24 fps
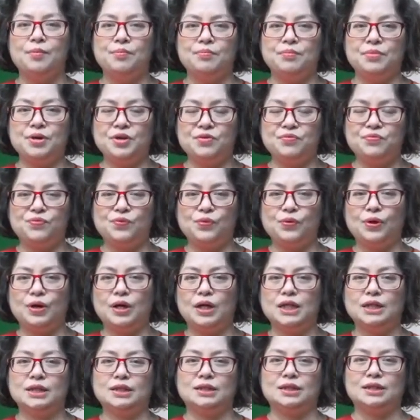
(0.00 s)

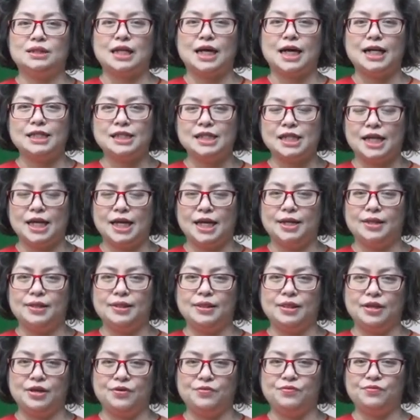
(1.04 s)
Before starting
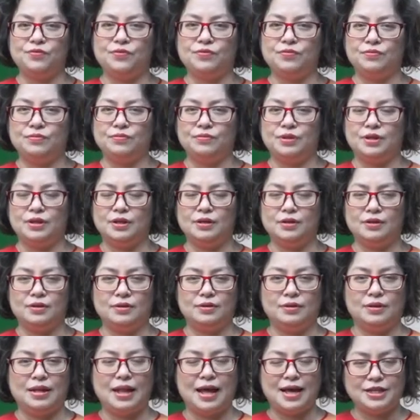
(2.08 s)
the
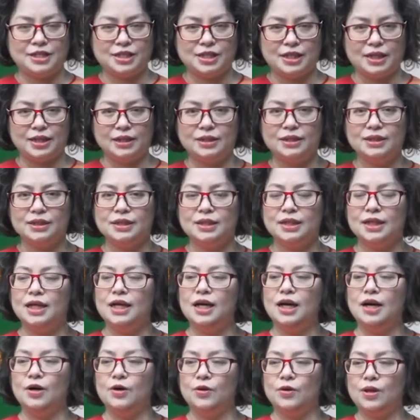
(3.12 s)
lesson,
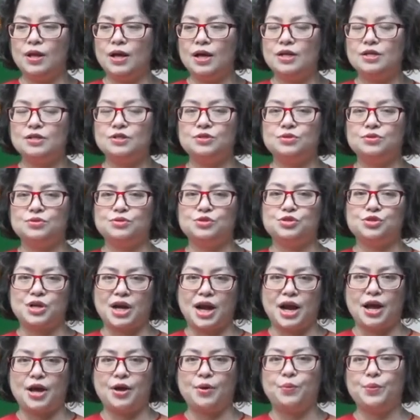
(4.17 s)
I'd like to
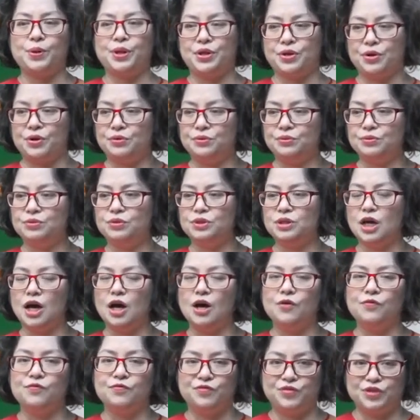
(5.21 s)
share with you
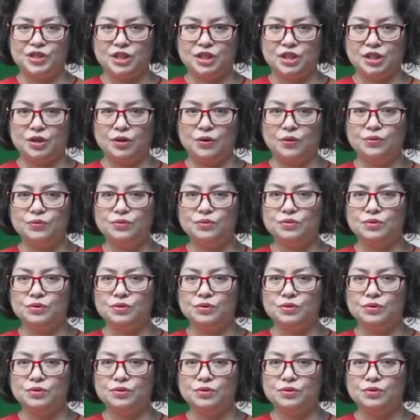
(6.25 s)
a video